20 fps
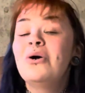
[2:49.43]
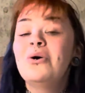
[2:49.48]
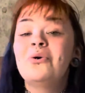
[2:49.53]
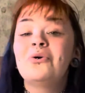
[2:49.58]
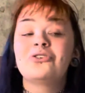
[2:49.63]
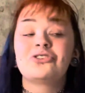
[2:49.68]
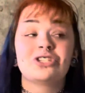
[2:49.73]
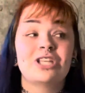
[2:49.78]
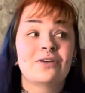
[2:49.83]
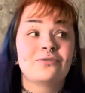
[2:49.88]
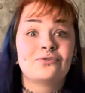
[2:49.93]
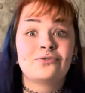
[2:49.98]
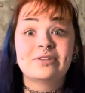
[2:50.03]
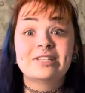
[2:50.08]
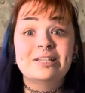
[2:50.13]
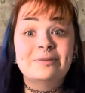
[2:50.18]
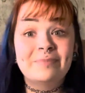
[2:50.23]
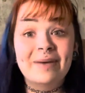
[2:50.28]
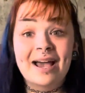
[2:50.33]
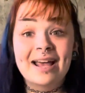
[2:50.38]
or just have
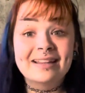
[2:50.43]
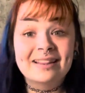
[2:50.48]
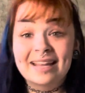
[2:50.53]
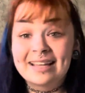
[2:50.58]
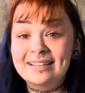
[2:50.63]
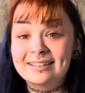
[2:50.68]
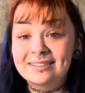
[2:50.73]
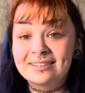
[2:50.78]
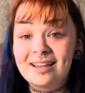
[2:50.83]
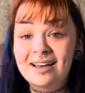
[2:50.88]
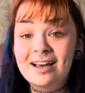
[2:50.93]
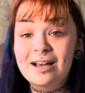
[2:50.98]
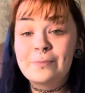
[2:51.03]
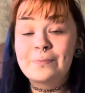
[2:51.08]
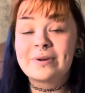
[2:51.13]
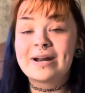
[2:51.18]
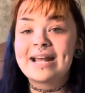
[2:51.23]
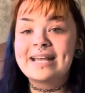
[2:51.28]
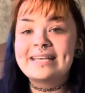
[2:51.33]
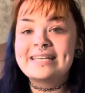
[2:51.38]
really bad like luck,
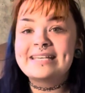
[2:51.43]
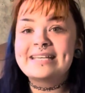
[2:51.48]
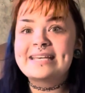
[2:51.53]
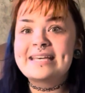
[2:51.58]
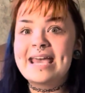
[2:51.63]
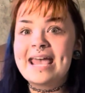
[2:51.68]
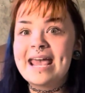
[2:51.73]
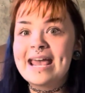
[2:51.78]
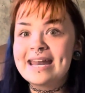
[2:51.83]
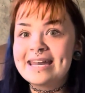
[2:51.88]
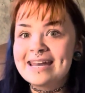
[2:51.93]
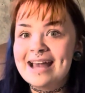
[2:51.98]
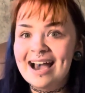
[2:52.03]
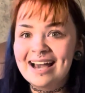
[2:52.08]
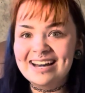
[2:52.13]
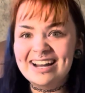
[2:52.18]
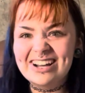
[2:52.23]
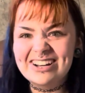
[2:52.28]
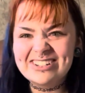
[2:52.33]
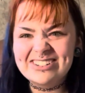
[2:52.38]
but I
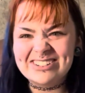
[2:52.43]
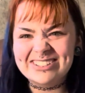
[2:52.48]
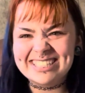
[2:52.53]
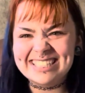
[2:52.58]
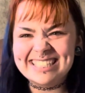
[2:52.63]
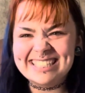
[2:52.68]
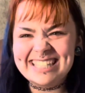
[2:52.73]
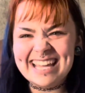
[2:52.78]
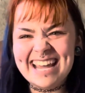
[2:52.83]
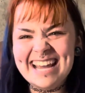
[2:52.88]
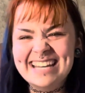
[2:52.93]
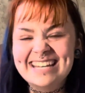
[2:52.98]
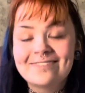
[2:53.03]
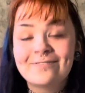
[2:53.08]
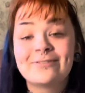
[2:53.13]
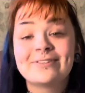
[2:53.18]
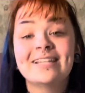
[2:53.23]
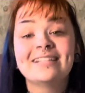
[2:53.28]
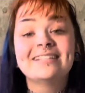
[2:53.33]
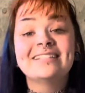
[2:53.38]
cannot understand it
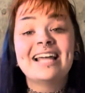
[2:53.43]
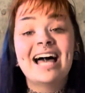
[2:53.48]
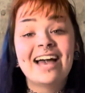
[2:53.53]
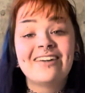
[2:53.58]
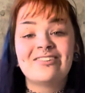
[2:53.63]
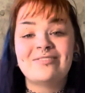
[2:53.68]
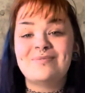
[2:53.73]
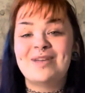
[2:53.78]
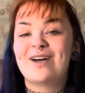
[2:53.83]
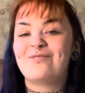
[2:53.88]
for the life of me.